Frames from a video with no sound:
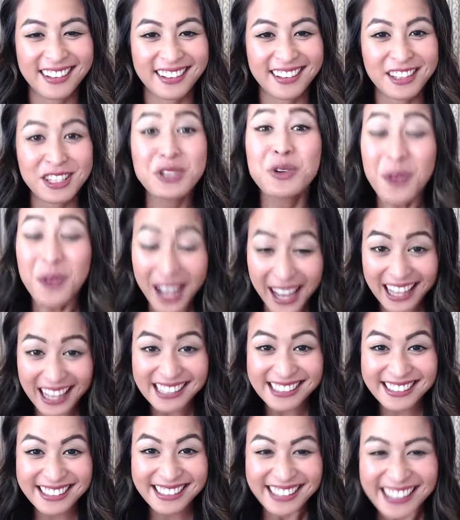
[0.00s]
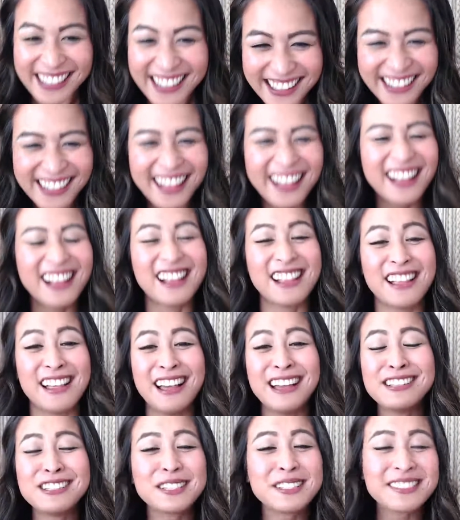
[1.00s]
You ask.
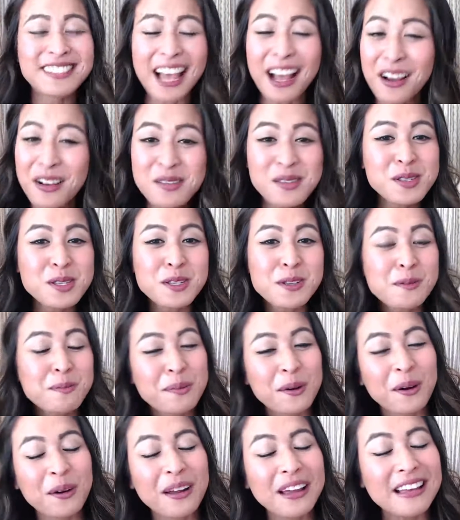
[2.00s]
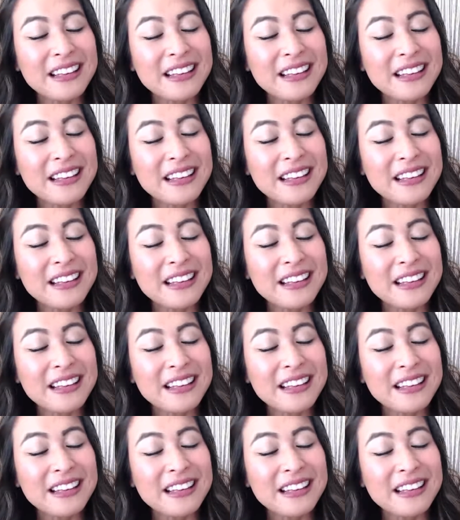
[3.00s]
It sounds super